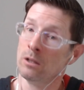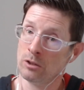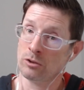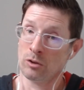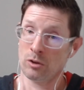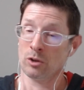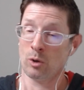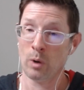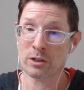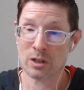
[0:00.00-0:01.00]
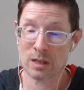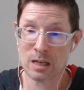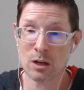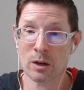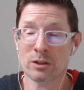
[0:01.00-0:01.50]
So there's a question
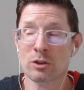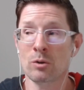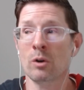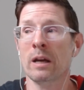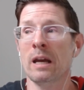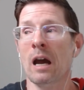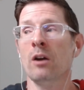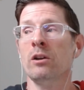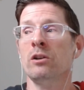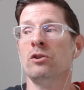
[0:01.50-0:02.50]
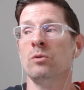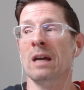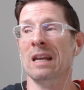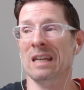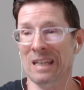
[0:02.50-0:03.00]
here as to, okay, how did you
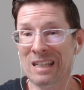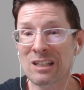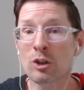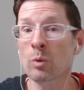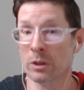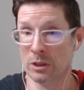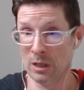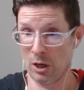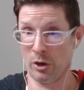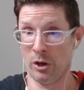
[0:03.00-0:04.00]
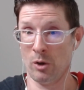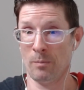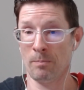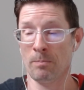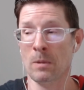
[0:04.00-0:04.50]
get into a scenario
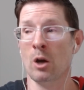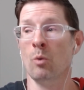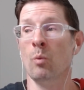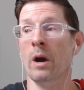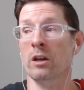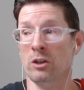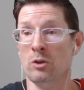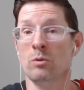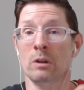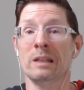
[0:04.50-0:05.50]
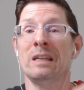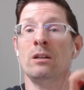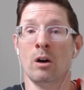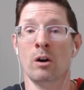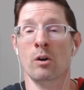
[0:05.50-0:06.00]
where you, the lead,
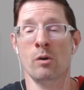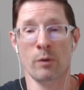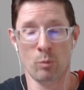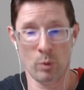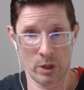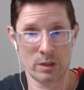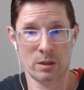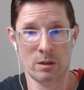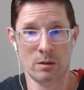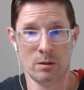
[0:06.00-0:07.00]
are overworked?